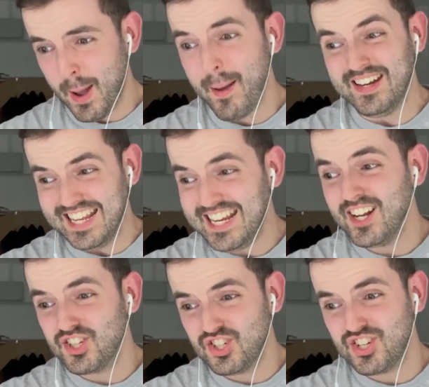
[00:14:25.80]

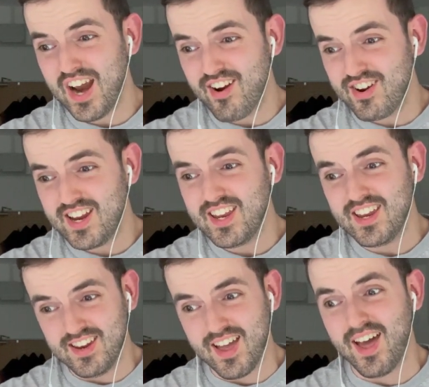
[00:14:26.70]
Nina Cherry,
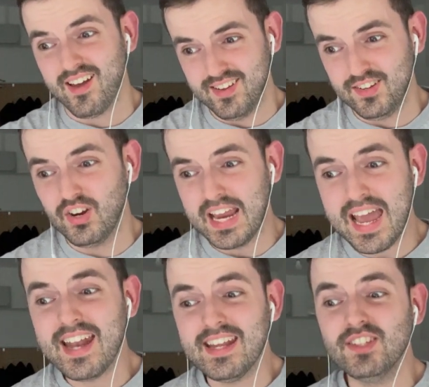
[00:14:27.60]
yeah, you're
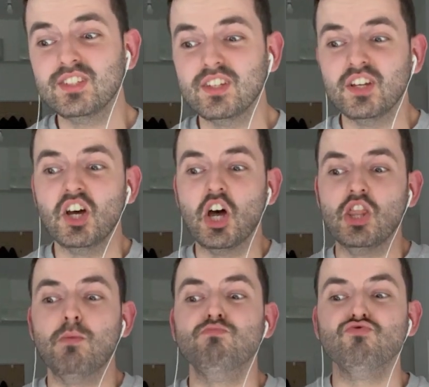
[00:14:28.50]
getting into
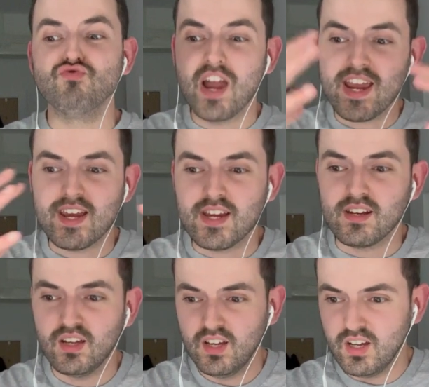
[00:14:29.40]
the
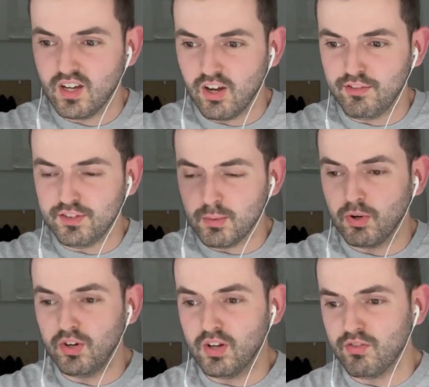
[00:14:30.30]
brain of your
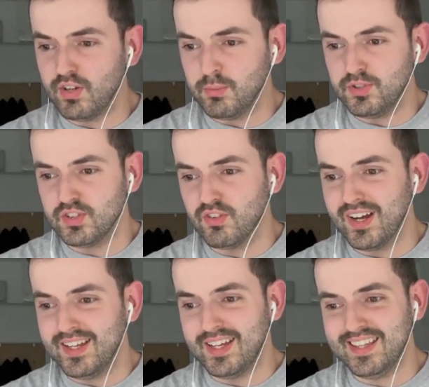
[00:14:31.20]
boy Not Real Music
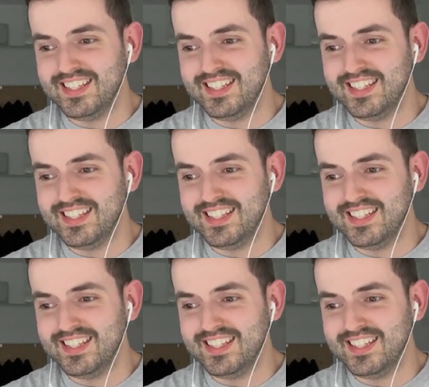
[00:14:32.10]
right here.